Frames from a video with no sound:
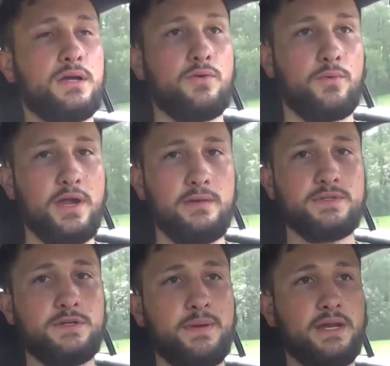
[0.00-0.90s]

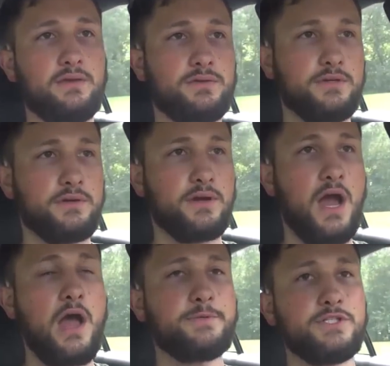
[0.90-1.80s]
rims, depending on your
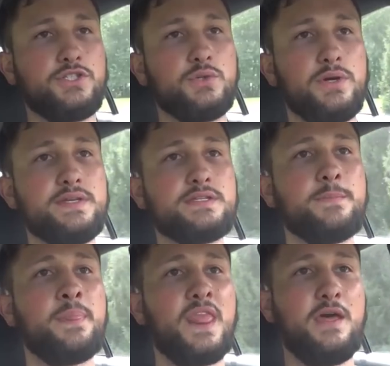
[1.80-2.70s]
option choice.
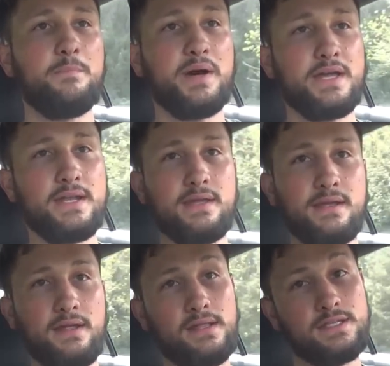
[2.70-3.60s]
But
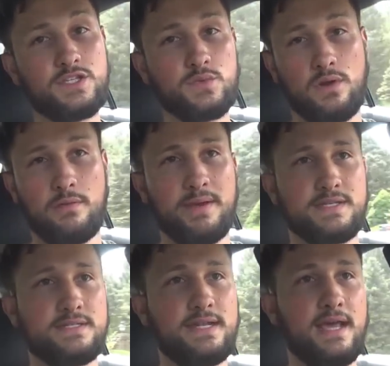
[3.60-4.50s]
this is one of the
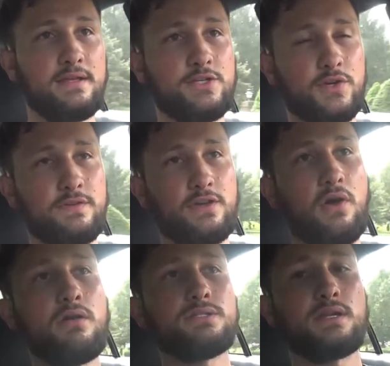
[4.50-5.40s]
best daily driven
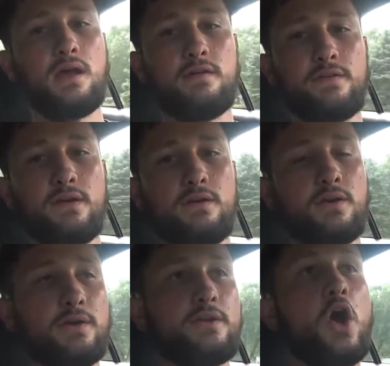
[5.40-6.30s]
cars that
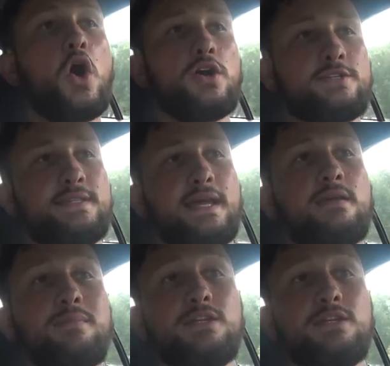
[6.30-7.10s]
cars that can be